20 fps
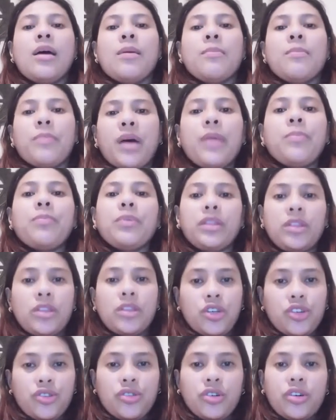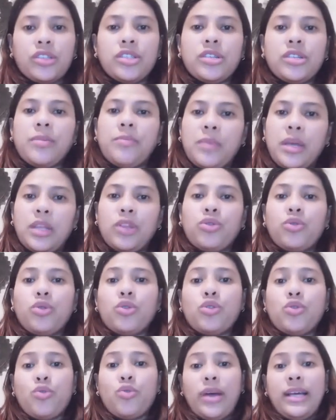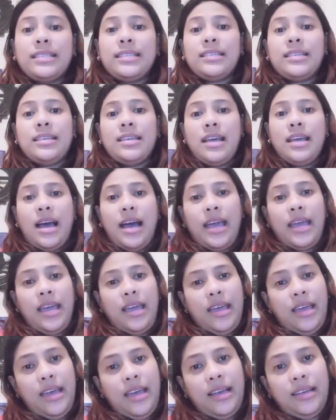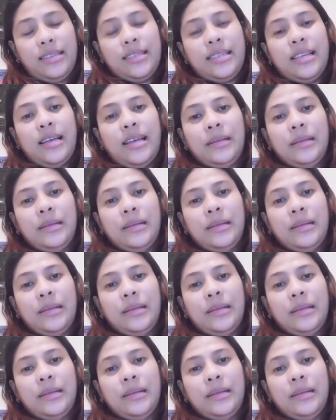my petitioner submit to USCIS.